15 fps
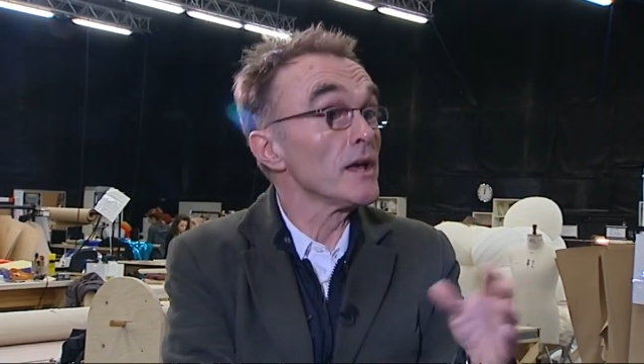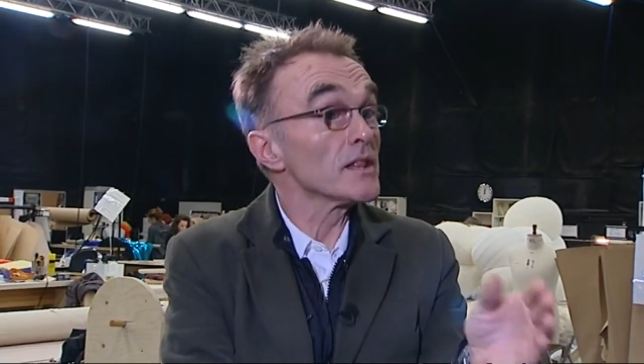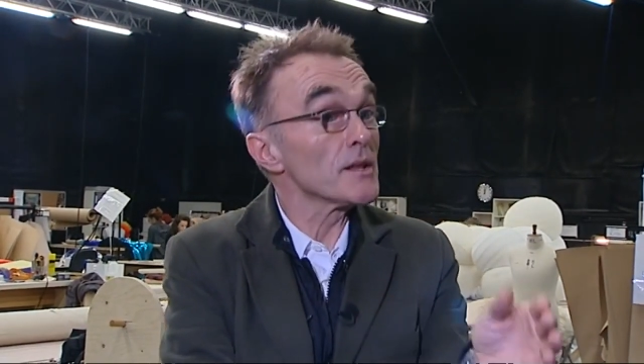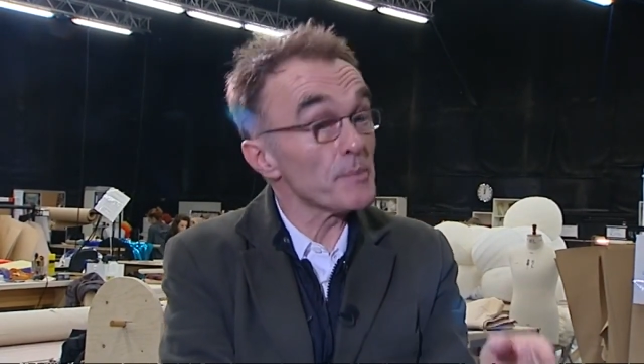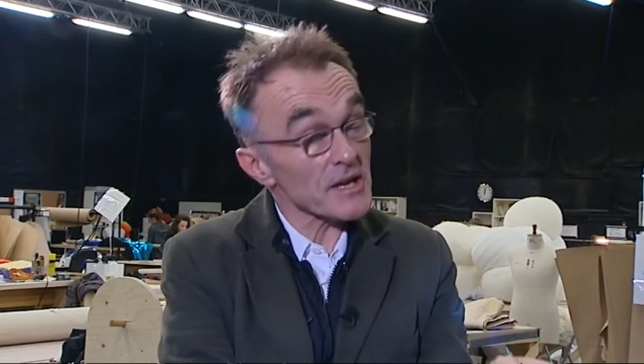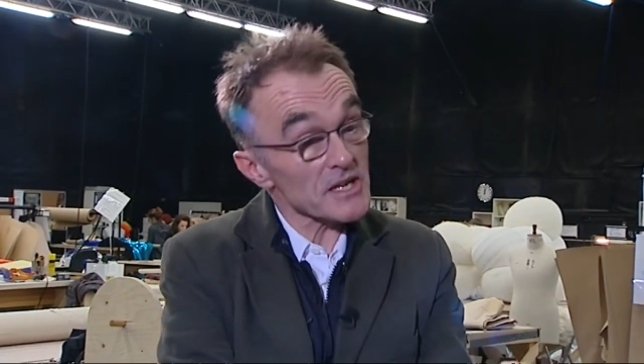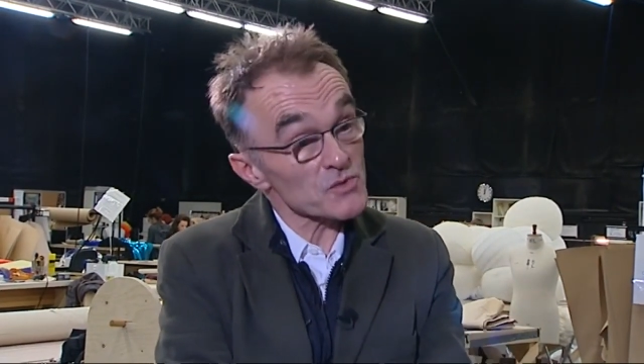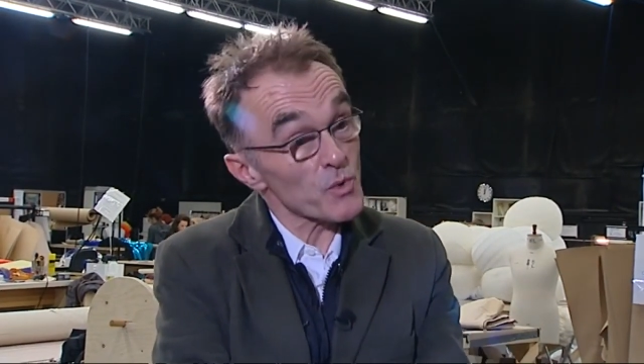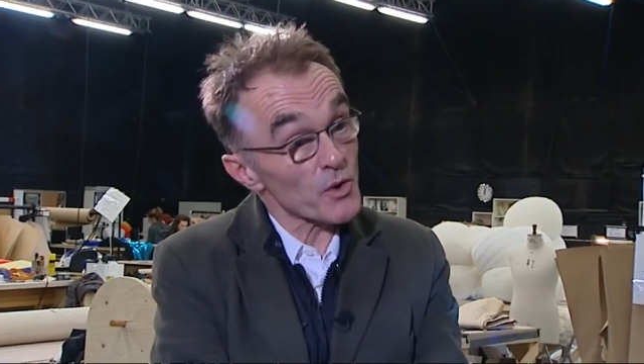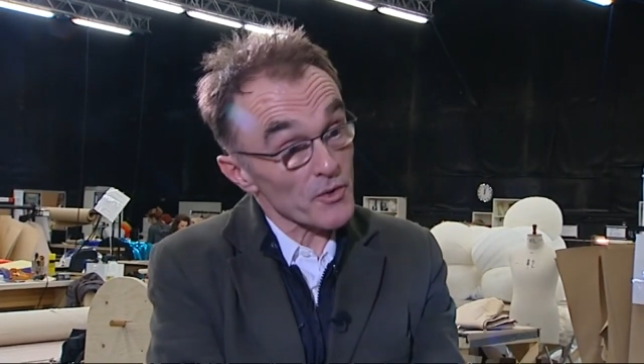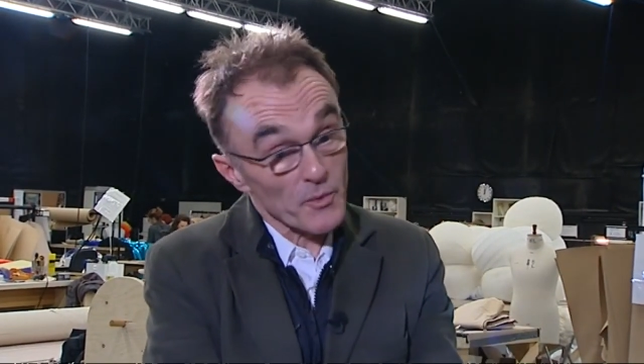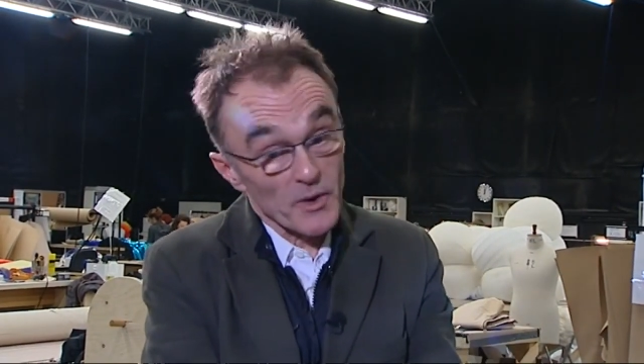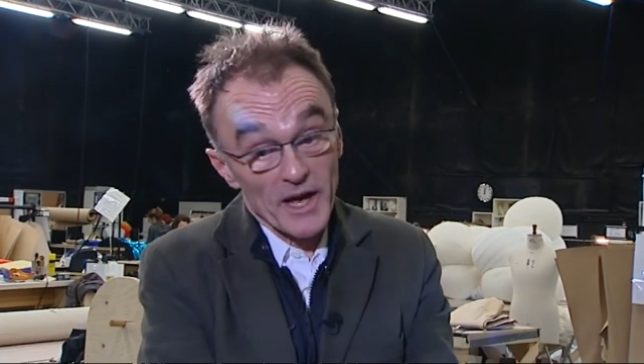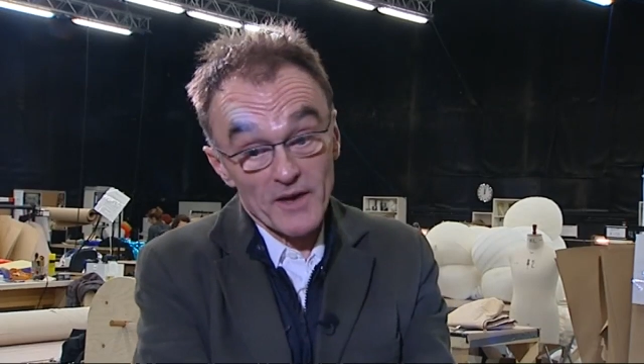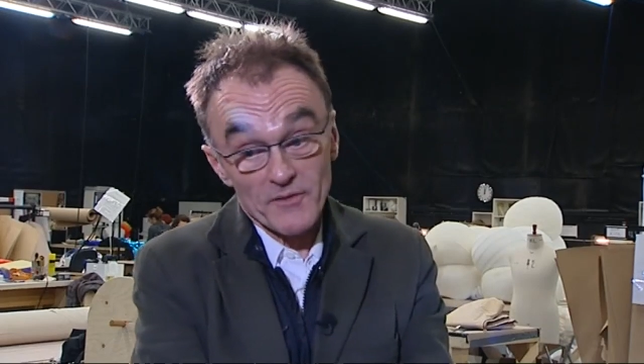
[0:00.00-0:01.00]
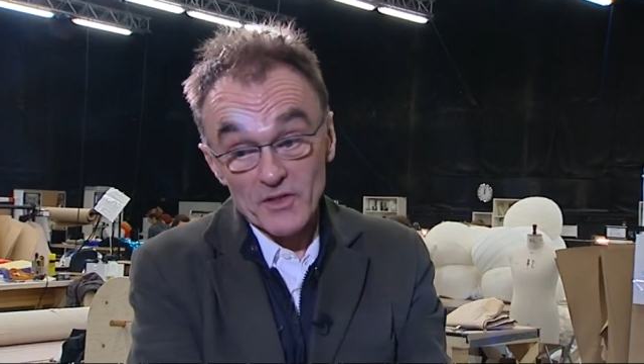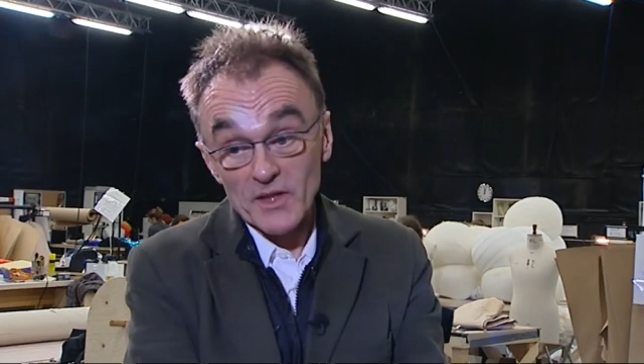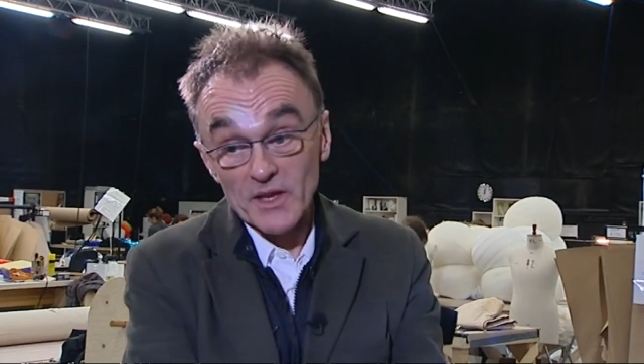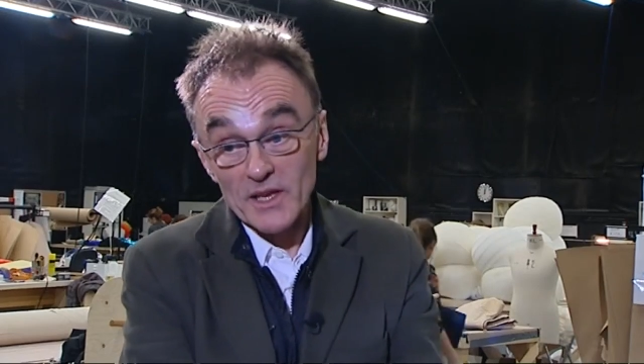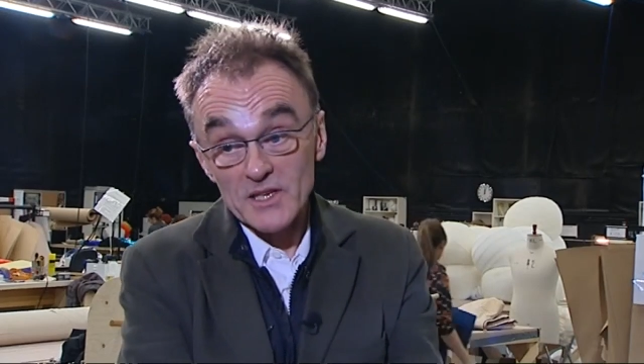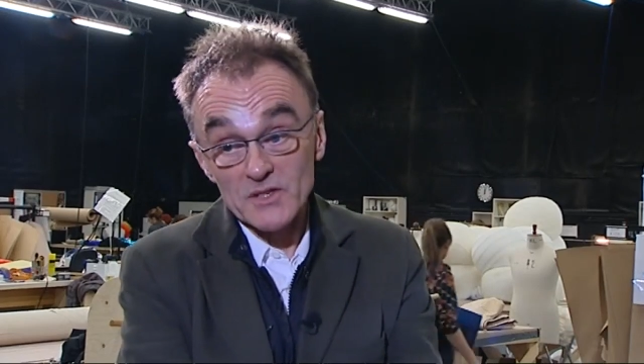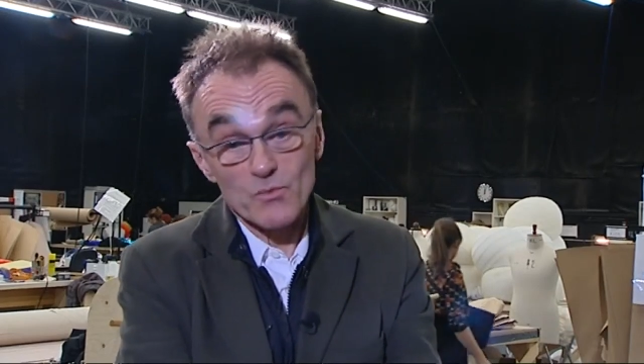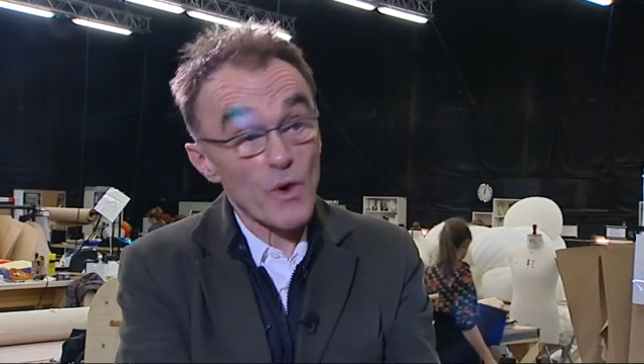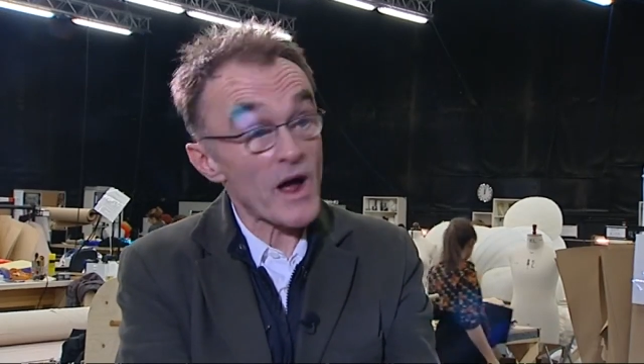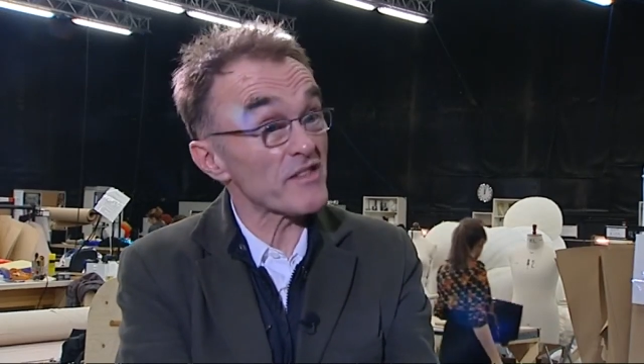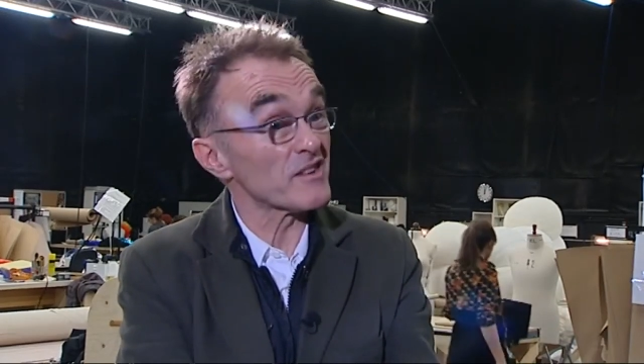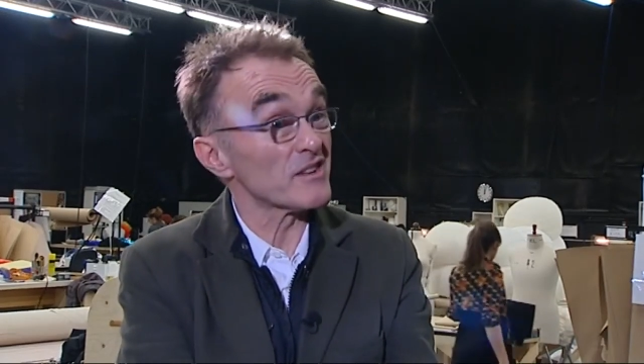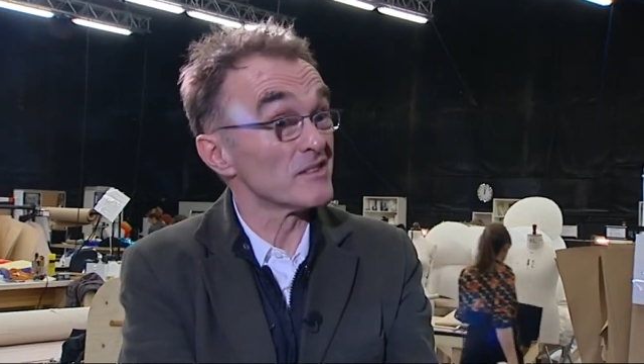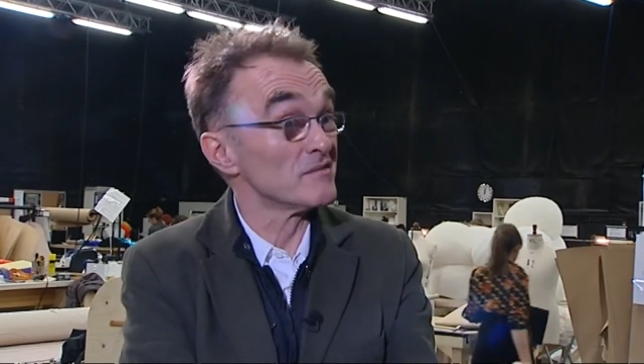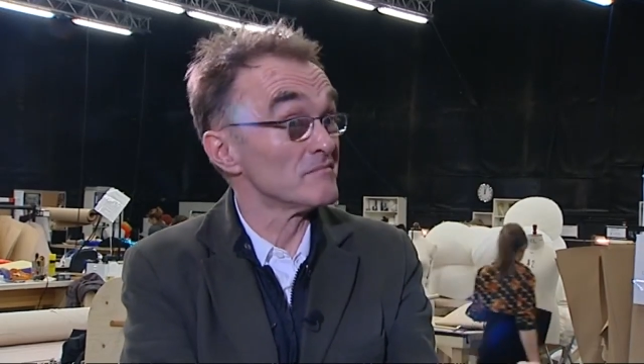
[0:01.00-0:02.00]
The biggest worry we have, I think, is
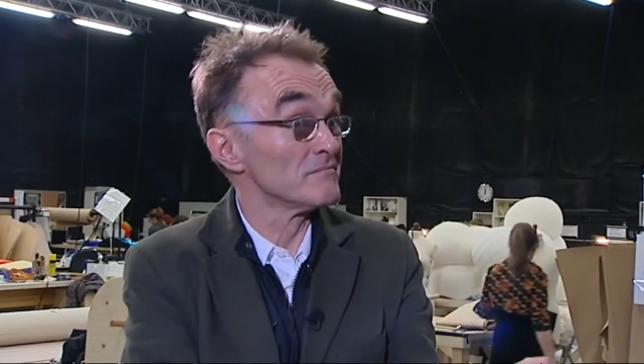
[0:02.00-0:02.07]
weather,